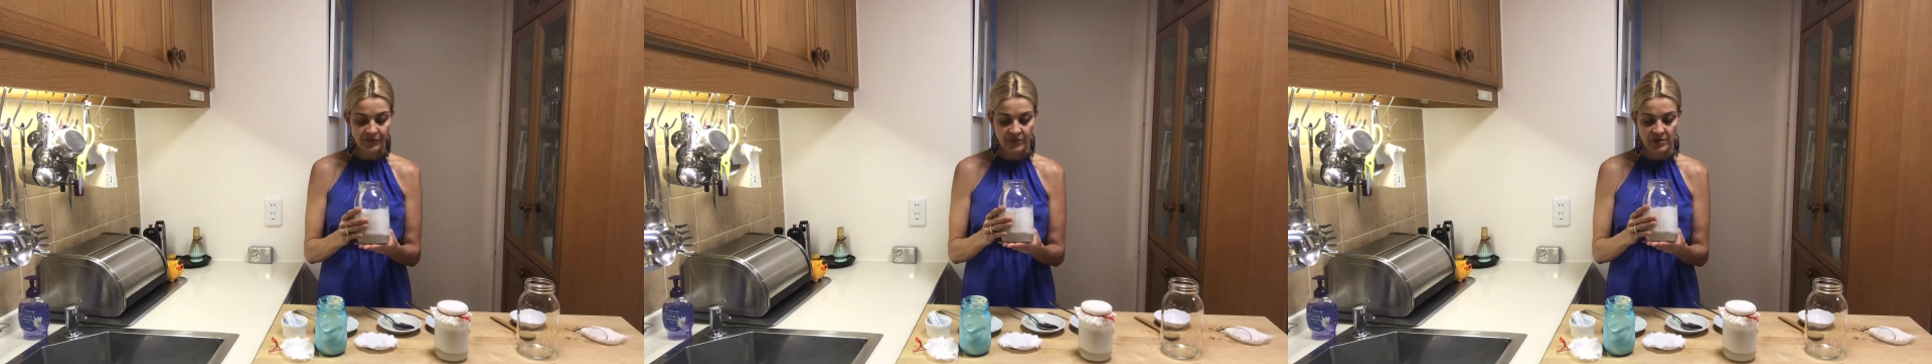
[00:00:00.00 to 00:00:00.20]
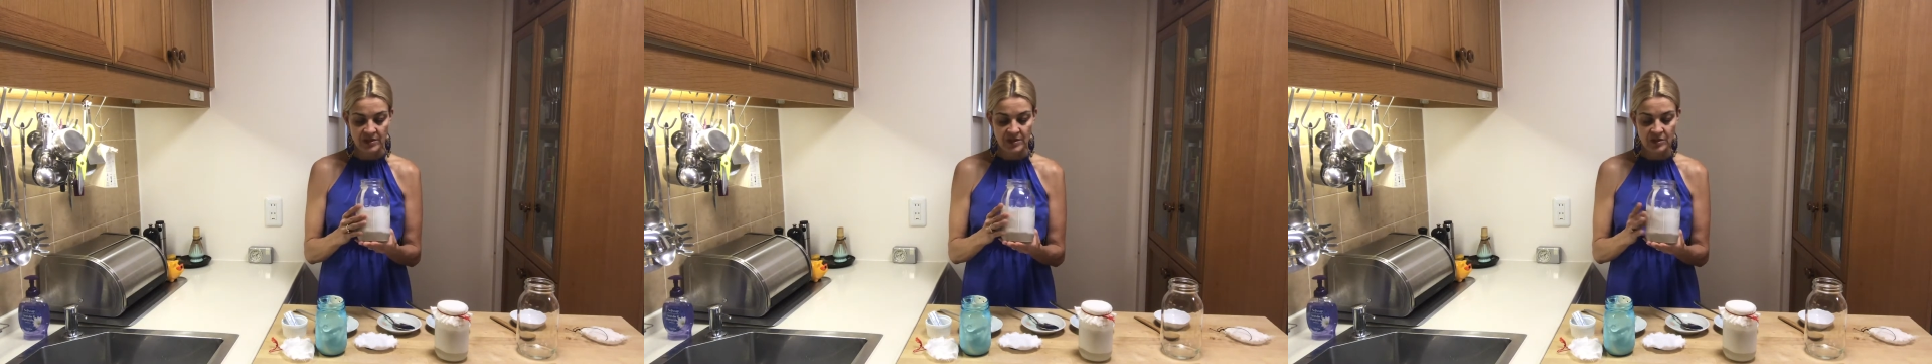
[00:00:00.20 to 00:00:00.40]

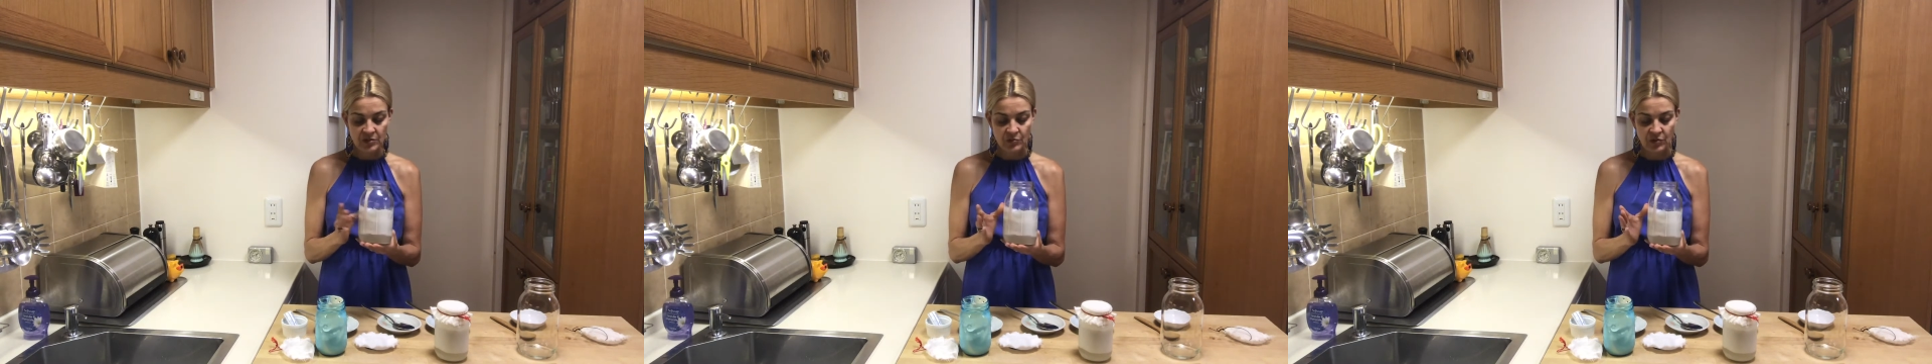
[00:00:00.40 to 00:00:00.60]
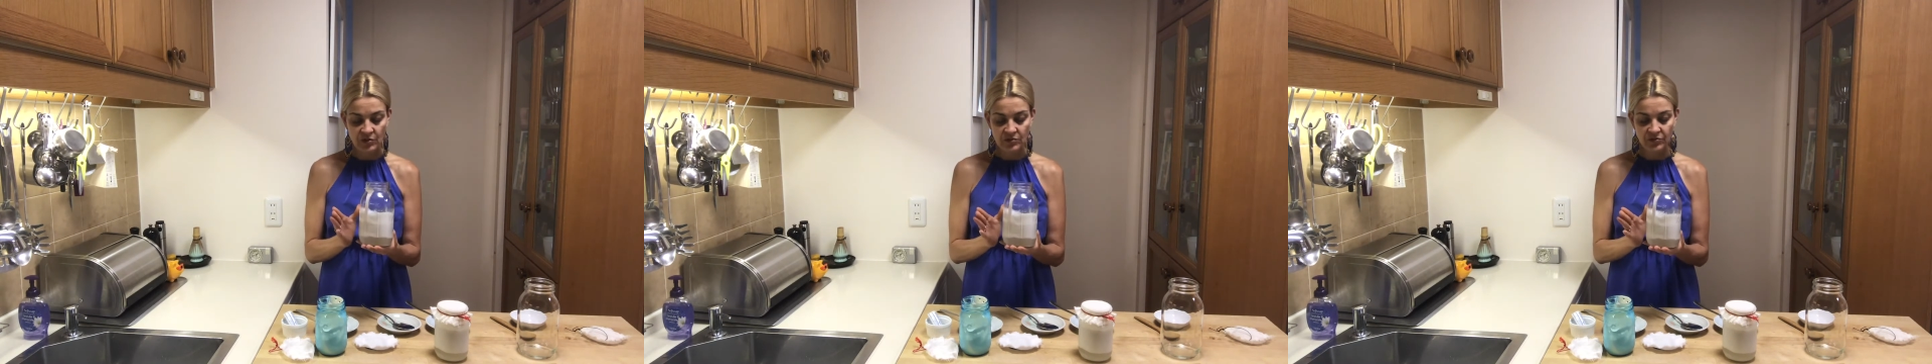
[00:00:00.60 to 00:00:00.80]
this is
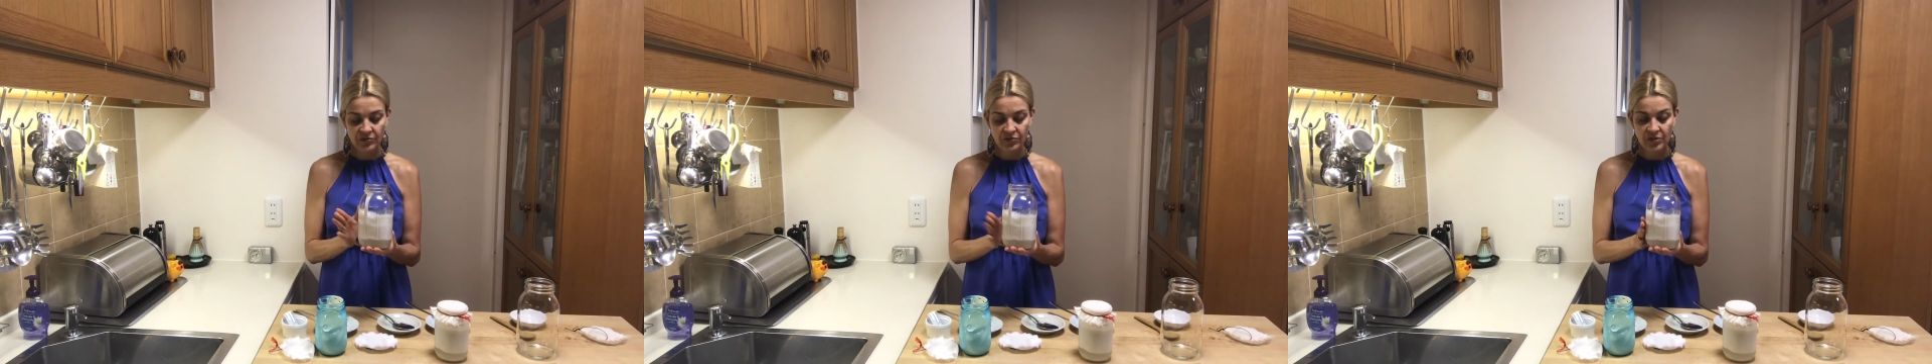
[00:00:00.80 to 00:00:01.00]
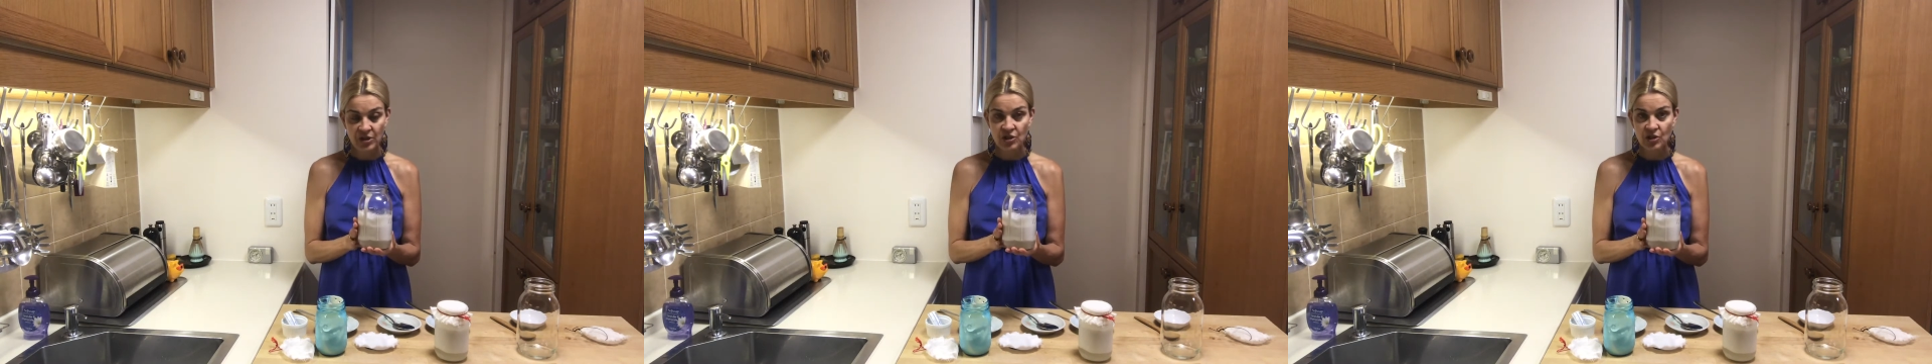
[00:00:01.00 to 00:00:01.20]
1
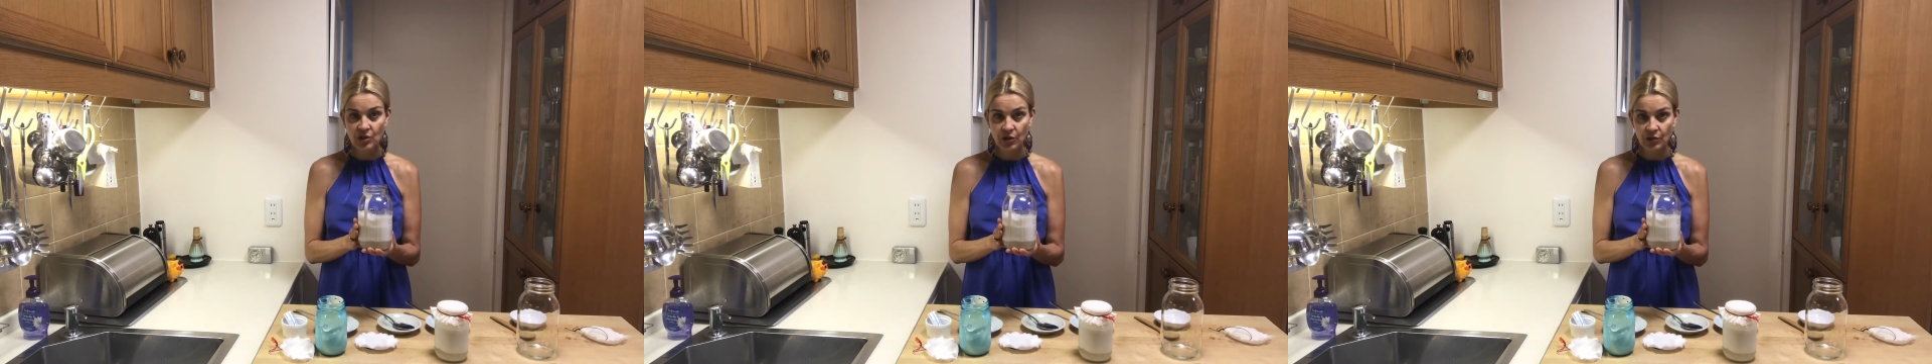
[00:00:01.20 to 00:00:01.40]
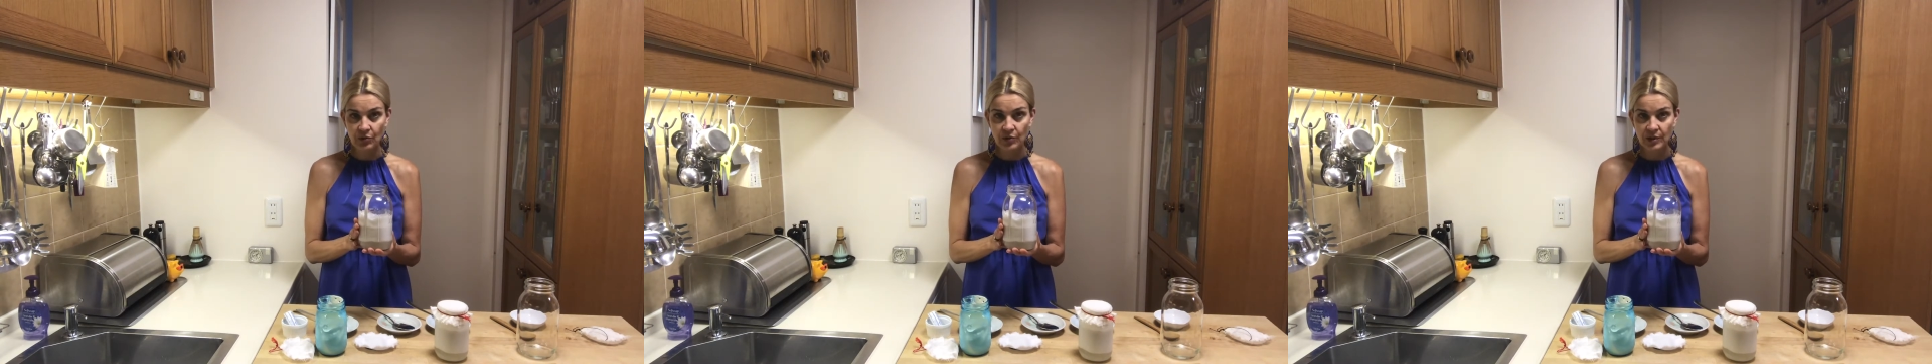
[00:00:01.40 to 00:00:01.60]
fresh
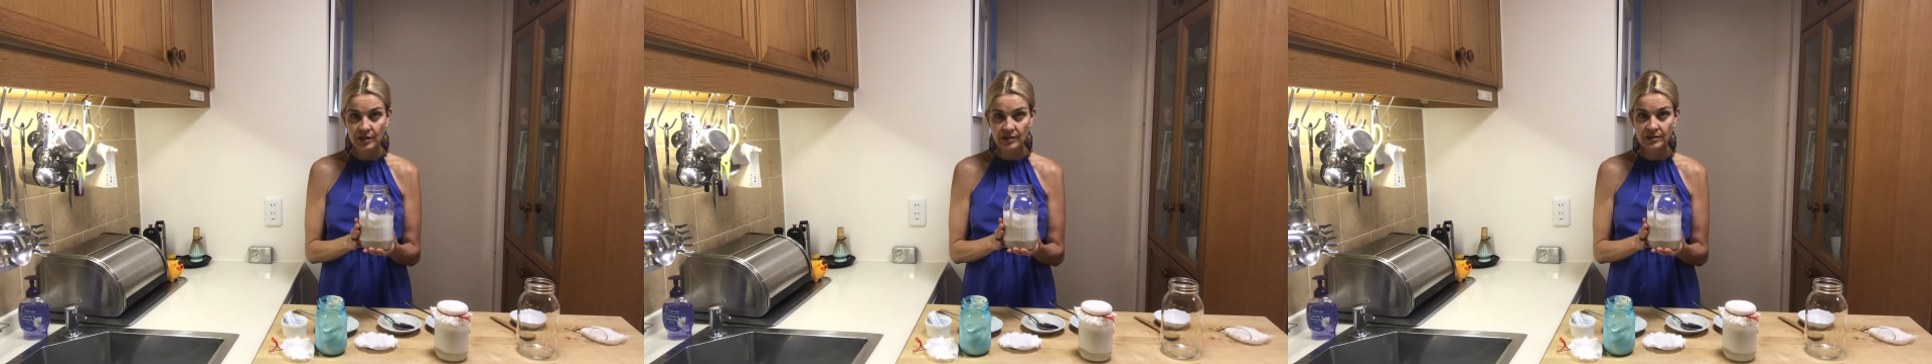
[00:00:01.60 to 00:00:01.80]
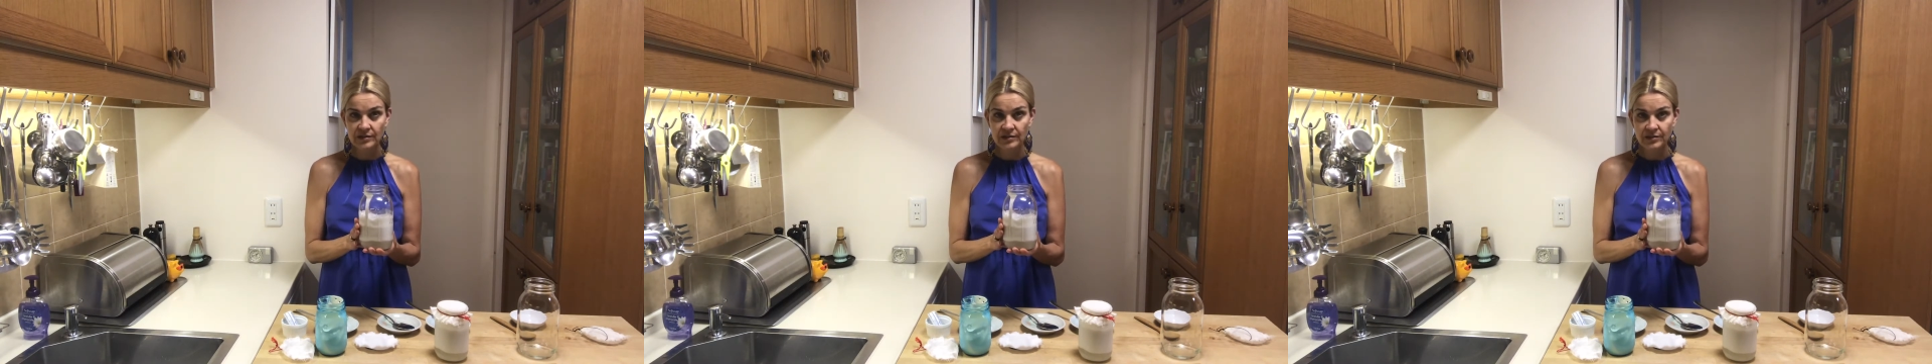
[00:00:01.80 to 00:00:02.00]

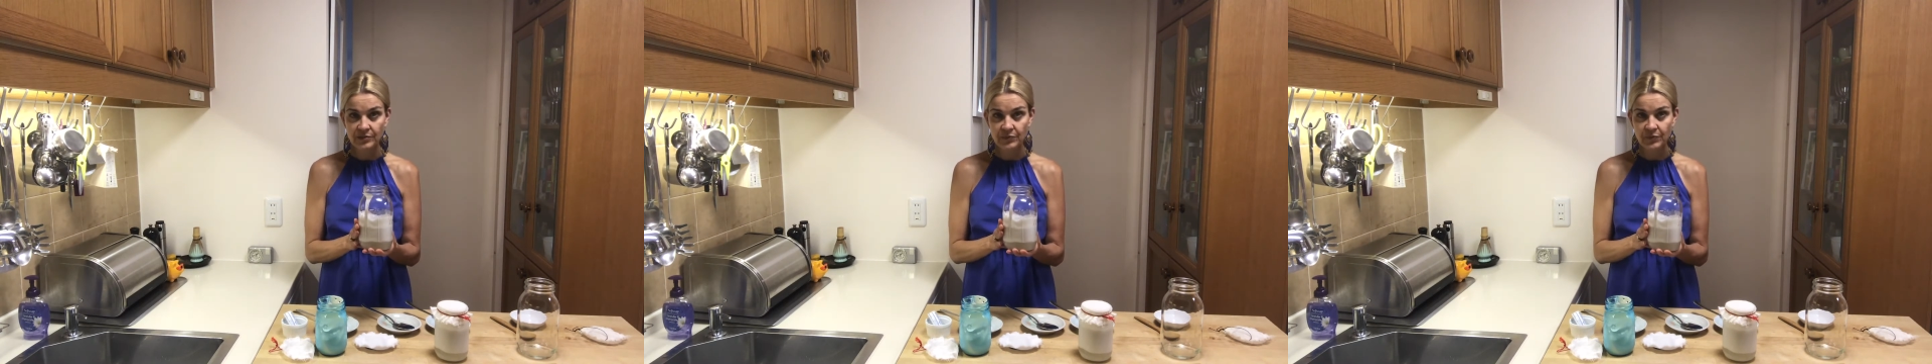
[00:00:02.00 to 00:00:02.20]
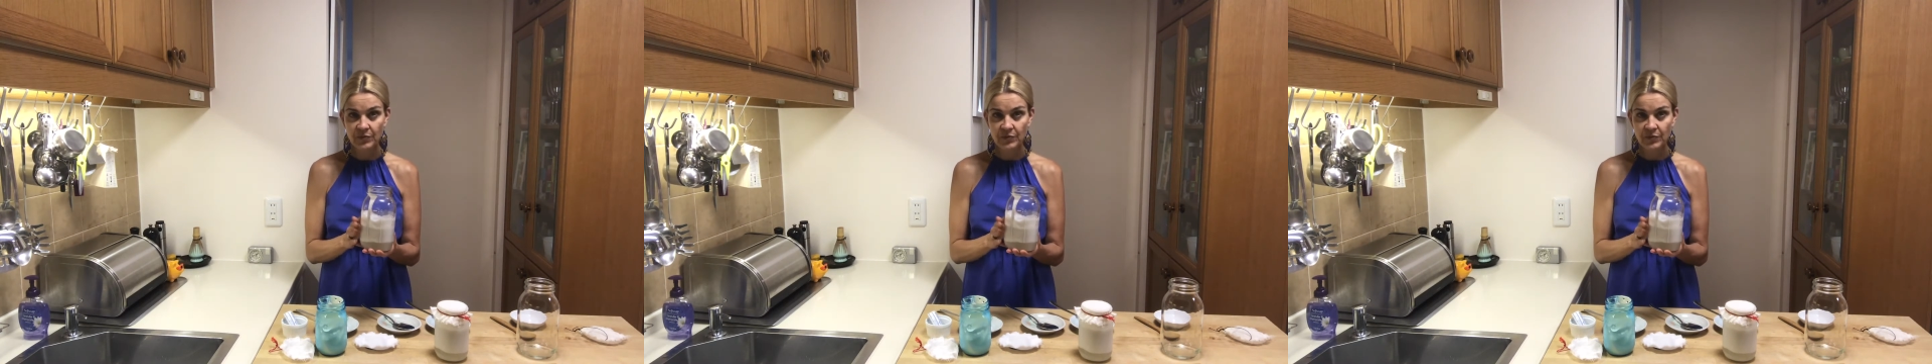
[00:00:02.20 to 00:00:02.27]
coconut,